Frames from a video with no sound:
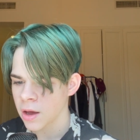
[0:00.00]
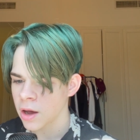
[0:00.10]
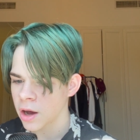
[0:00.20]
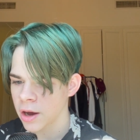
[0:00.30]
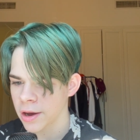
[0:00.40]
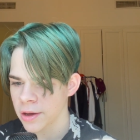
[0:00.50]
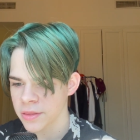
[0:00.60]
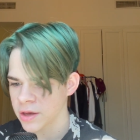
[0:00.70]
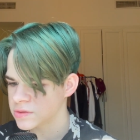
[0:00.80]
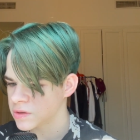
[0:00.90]
Uh,
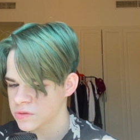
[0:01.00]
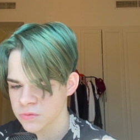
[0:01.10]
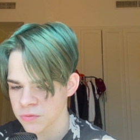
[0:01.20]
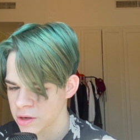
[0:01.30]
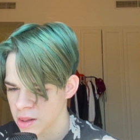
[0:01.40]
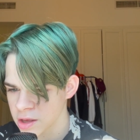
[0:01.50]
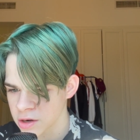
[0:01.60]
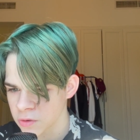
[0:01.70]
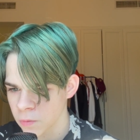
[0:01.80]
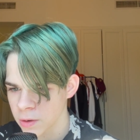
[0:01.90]
there's this really
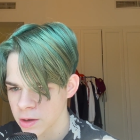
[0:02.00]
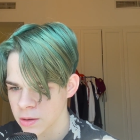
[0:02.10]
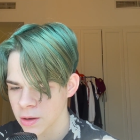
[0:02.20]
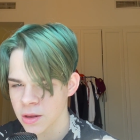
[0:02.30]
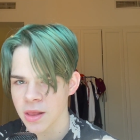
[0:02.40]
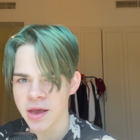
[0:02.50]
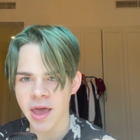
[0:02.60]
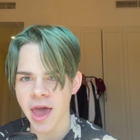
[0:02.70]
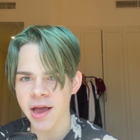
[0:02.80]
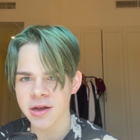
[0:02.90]
annoying, like
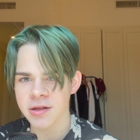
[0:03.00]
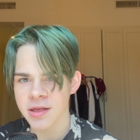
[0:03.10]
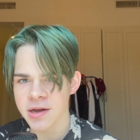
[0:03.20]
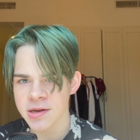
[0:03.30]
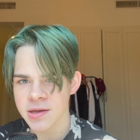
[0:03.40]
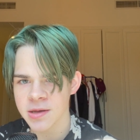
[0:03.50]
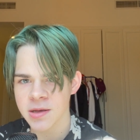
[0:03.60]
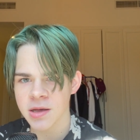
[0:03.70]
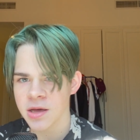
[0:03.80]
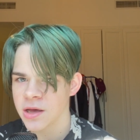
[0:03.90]
hacker lady
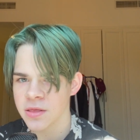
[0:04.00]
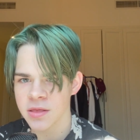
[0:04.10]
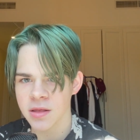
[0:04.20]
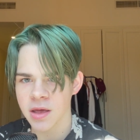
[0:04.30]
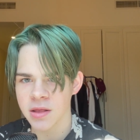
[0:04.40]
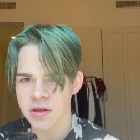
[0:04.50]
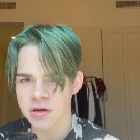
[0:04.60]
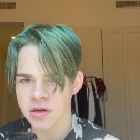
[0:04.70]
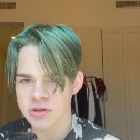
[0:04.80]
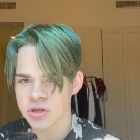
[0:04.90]
in in
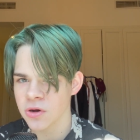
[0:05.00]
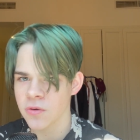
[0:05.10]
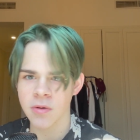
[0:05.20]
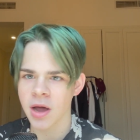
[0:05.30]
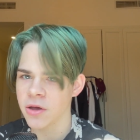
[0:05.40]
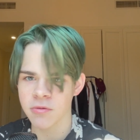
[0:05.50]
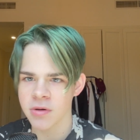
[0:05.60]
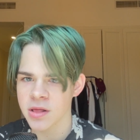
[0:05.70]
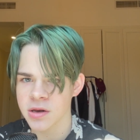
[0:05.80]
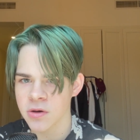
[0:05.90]
the show. I
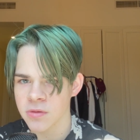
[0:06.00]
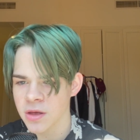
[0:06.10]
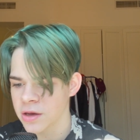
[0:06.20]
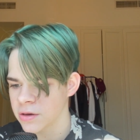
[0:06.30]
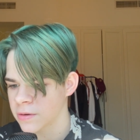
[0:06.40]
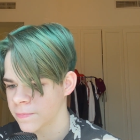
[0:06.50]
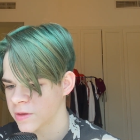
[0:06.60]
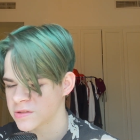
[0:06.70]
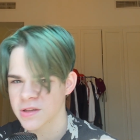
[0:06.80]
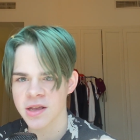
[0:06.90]
really don't like her.
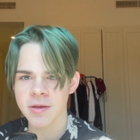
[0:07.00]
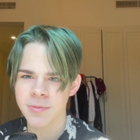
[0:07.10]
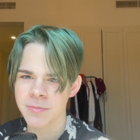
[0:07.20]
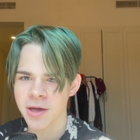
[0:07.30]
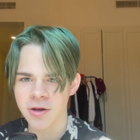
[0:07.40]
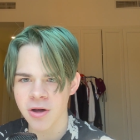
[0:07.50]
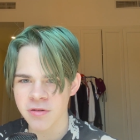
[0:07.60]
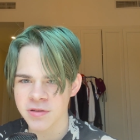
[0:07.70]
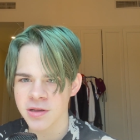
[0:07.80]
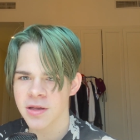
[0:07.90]
She's like, give me my
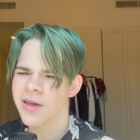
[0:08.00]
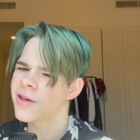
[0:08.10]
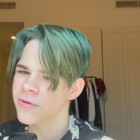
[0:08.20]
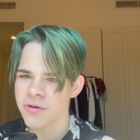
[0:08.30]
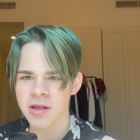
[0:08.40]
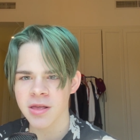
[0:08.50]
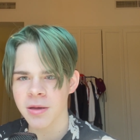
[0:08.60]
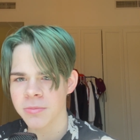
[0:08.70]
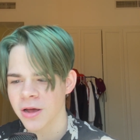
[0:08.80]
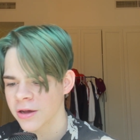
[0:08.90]
coffee. Really
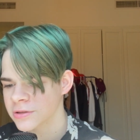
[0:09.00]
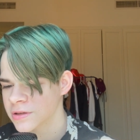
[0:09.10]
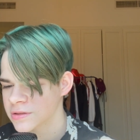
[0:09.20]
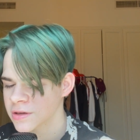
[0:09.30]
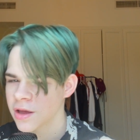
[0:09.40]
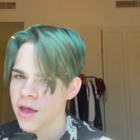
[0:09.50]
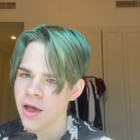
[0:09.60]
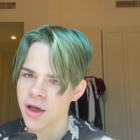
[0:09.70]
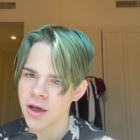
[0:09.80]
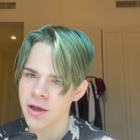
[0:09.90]
obnoxious.
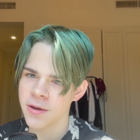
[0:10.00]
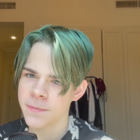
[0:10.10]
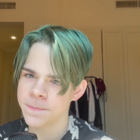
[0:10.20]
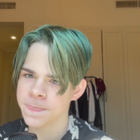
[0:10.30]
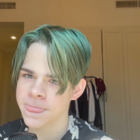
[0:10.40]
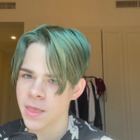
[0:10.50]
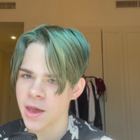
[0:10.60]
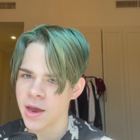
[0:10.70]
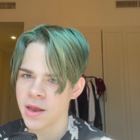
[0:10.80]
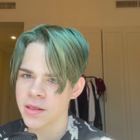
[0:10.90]
Um,
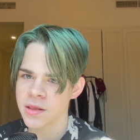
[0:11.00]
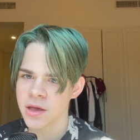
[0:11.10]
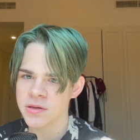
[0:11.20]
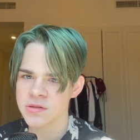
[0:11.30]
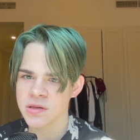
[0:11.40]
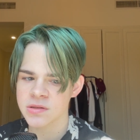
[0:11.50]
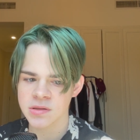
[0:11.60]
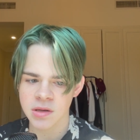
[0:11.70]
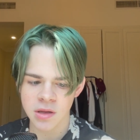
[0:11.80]
and there's this.